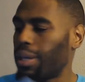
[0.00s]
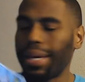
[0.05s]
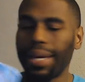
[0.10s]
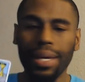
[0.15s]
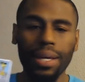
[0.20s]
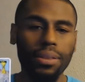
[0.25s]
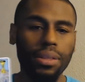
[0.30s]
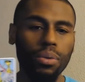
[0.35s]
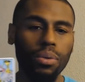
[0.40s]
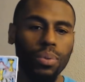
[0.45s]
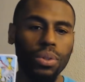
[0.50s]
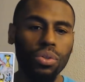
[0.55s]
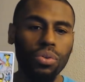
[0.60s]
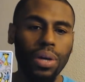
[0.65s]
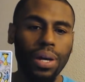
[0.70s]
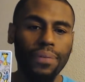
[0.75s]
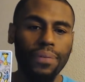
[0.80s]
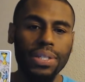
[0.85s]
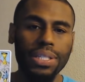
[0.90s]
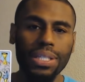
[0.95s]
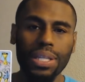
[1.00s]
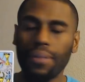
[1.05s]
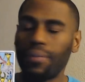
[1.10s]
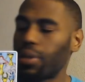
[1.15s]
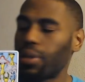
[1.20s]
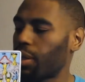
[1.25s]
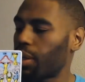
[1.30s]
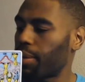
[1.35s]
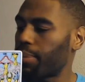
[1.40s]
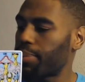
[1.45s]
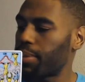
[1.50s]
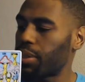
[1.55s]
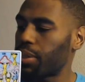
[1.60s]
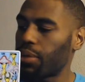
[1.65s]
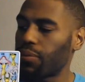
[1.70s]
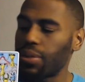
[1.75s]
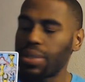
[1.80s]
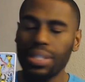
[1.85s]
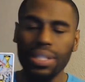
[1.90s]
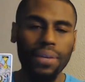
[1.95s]
And then we do have the Seven of Cups.
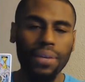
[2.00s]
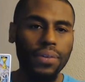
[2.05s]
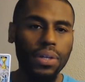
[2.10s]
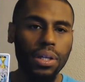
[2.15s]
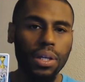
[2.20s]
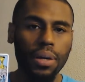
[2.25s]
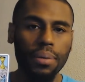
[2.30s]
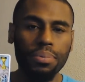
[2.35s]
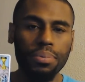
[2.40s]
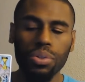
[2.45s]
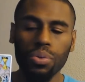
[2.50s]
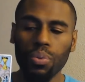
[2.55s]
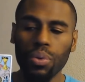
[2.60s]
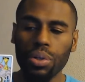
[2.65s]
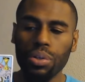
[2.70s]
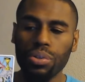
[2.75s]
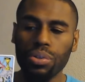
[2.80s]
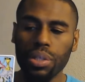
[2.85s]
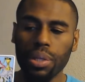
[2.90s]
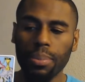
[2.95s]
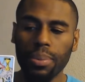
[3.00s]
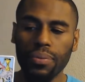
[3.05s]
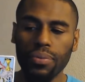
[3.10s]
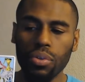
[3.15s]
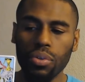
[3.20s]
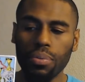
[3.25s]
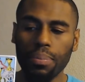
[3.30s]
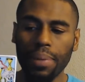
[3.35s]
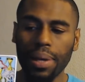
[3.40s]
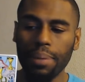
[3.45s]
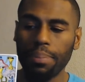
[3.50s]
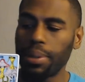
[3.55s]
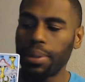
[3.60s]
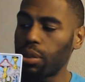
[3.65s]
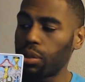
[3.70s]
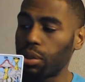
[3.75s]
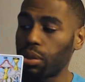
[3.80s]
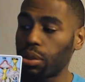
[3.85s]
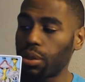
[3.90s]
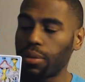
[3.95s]
Now the Seven of Cups, where some of you might be
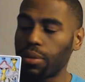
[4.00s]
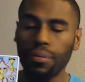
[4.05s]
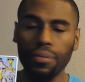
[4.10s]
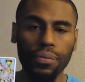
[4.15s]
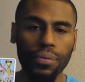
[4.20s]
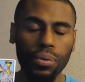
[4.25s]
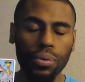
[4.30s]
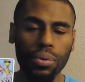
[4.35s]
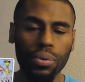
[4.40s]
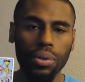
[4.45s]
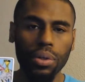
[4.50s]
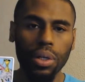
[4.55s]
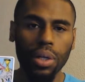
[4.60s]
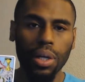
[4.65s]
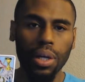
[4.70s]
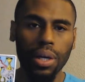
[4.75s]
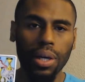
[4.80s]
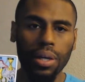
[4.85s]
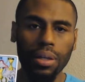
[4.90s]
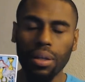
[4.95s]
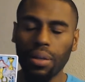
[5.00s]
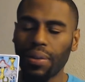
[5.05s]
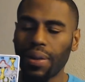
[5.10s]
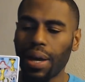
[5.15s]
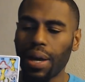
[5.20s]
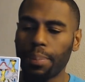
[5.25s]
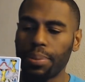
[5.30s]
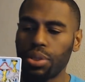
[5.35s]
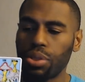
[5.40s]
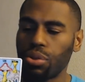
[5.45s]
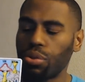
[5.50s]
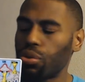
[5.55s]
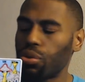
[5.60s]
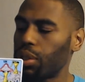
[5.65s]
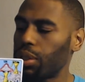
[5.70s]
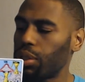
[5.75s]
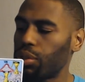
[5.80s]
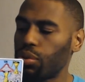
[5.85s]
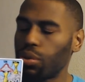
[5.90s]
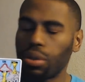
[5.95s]
looking for another
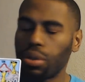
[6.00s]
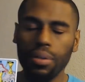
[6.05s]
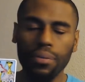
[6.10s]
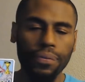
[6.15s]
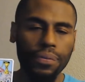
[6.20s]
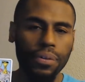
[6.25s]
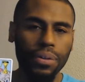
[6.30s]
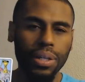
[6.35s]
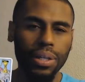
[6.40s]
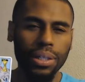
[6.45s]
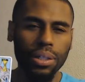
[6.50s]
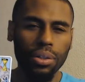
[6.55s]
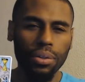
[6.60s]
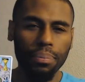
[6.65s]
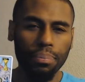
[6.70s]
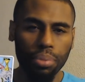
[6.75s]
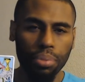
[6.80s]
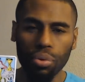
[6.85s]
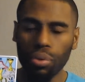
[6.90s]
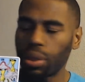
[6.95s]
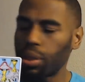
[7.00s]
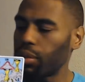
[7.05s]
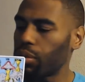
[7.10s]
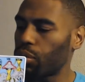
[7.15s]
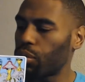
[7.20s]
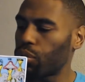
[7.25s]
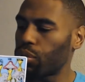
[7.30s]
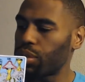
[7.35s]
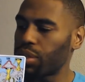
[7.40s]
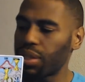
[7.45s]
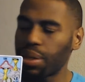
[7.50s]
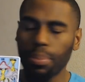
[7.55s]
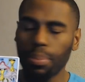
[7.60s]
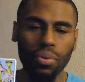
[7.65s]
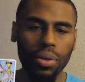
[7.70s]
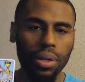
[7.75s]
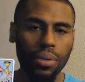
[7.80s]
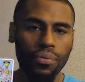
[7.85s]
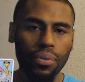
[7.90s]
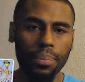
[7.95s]
opportunity. You could feel like you're broken or
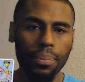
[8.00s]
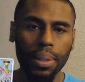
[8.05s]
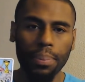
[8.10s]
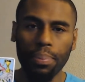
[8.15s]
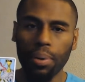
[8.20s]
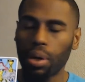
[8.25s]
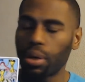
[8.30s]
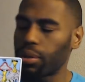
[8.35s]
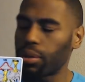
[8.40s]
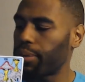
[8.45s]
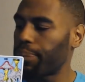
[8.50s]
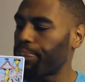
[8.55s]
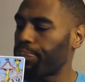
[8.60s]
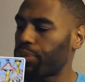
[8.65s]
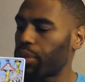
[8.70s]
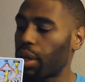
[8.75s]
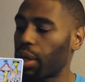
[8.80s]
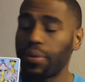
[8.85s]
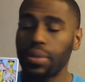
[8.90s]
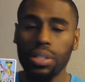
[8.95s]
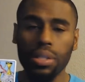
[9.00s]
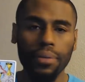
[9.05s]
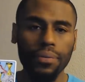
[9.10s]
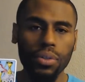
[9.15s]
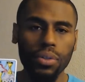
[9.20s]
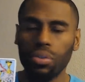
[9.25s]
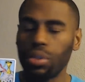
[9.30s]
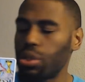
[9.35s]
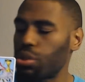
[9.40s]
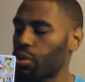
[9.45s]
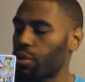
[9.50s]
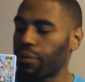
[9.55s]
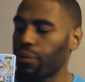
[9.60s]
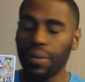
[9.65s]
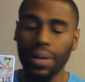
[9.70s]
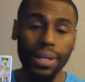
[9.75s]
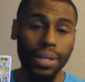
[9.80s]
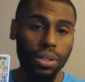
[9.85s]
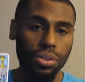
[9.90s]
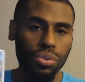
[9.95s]
separating from your partner. Others of you, these are
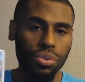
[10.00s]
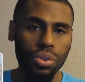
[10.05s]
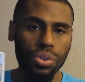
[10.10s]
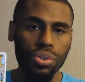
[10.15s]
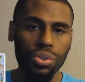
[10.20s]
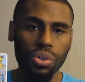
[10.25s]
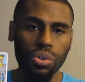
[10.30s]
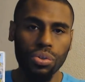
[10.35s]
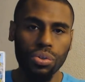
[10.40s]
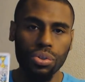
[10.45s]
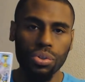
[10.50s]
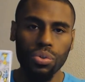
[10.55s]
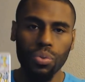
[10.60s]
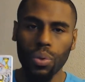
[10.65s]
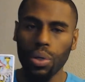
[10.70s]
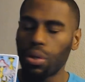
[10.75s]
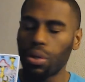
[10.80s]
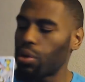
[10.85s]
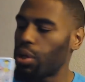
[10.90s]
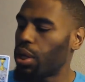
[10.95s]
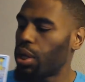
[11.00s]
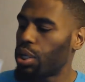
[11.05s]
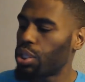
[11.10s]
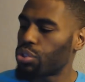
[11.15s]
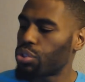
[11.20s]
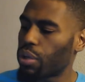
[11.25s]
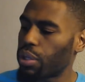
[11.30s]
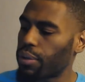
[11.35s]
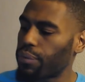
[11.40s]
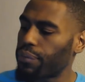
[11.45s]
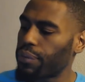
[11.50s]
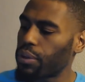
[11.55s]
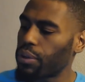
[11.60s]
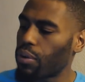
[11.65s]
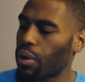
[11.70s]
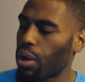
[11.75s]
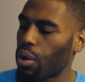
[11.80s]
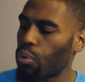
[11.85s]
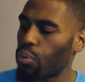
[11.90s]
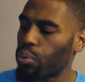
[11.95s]
financial concerns as well, trying to
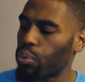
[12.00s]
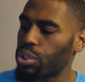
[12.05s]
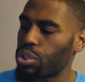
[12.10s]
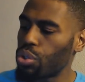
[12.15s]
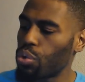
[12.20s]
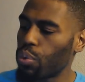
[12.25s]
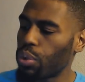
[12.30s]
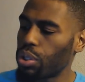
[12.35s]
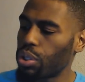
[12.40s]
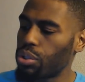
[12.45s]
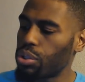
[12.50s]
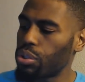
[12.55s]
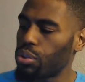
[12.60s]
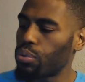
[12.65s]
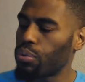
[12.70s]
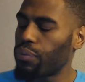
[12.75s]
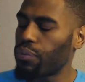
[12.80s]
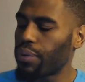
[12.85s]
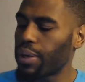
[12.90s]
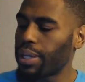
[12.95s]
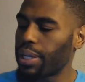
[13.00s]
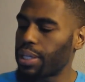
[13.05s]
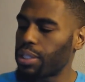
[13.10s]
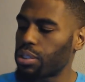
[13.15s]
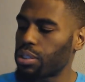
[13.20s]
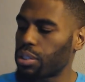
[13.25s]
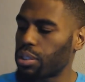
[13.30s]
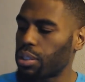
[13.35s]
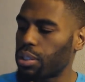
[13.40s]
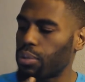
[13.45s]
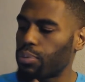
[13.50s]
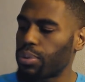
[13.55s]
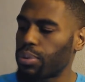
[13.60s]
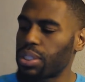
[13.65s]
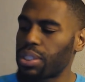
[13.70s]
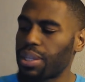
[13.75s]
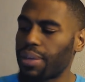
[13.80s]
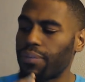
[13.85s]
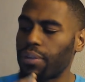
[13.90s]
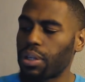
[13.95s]
figure out what you want to do financially.
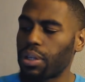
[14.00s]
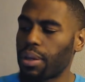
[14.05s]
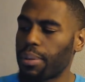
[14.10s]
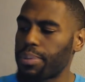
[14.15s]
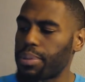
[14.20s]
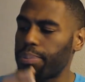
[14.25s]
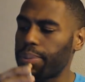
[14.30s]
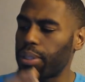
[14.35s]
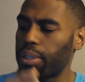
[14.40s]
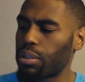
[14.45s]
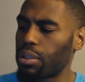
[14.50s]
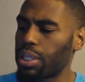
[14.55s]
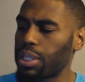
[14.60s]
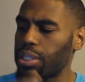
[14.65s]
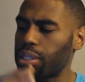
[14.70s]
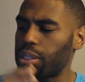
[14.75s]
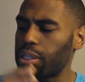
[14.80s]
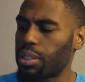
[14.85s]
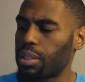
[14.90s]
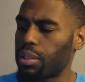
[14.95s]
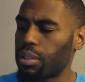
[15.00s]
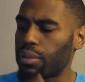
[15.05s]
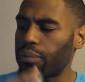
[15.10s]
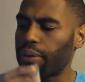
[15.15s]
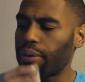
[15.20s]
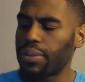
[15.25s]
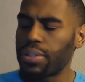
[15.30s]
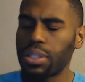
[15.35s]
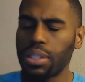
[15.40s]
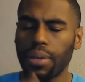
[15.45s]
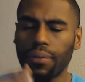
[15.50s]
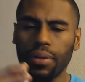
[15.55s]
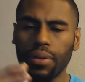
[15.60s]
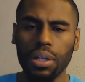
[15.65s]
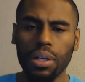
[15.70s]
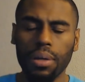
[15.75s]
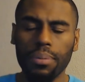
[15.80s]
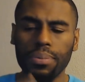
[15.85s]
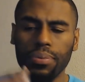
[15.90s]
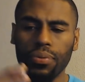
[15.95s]
The Seven of Cups being there. Let's see. Clarify the Seven
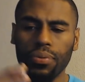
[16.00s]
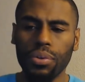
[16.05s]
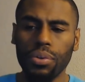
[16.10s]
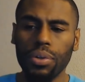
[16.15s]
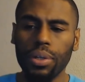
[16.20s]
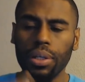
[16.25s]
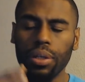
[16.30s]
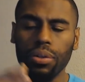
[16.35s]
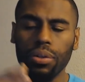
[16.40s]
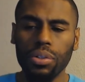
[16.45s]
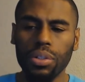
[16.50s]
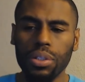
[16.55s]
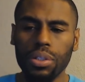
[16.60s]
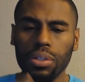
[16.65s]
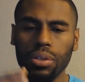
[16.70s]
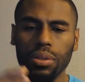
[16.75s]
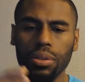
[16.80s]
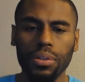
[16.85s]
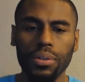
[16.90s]
of Cups for Aries.